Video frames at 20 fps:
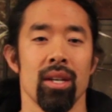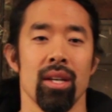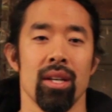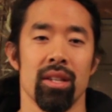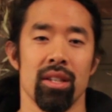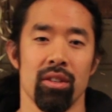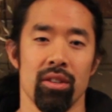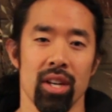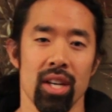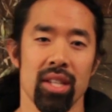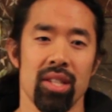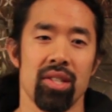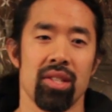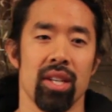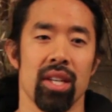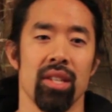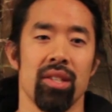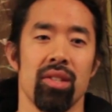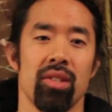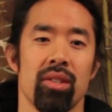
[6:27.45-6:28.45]
In the United
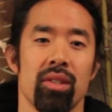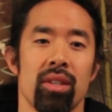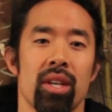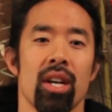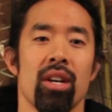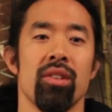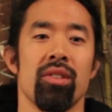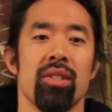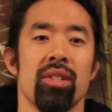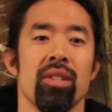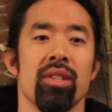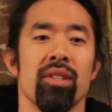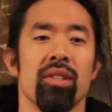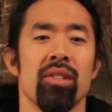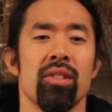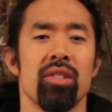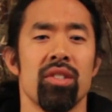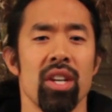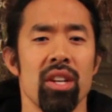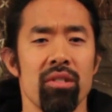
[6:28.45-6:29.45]
States, kerosene
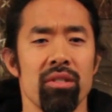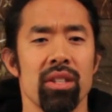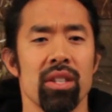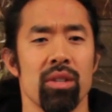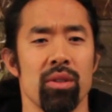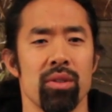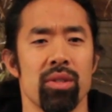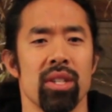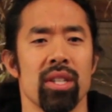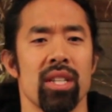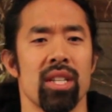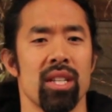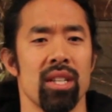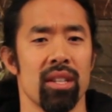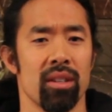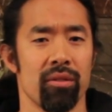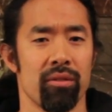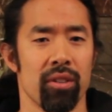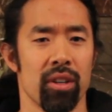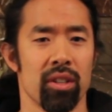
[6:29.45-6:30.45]
is generally used in
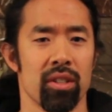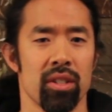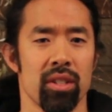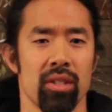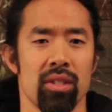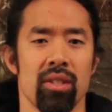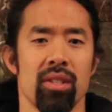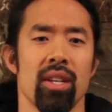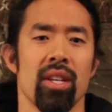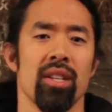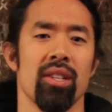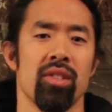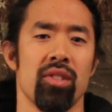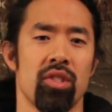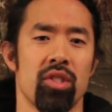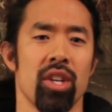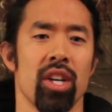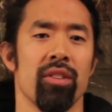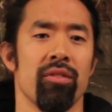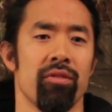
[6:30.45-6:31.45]
heating functions and as
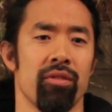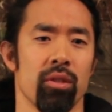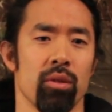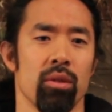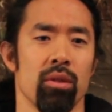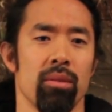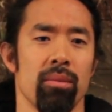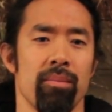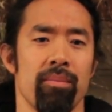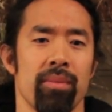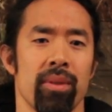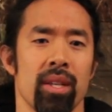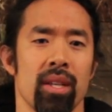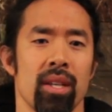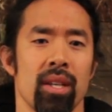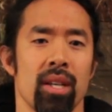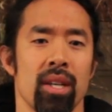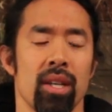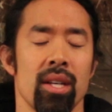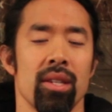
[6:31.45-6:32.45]
jet fuel.
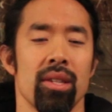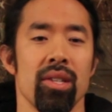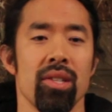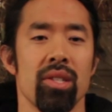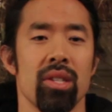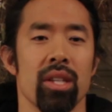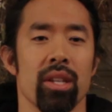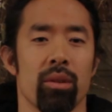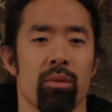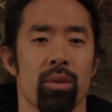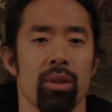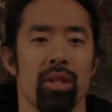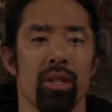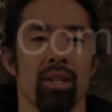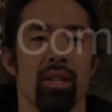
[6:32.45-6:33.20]
This liquid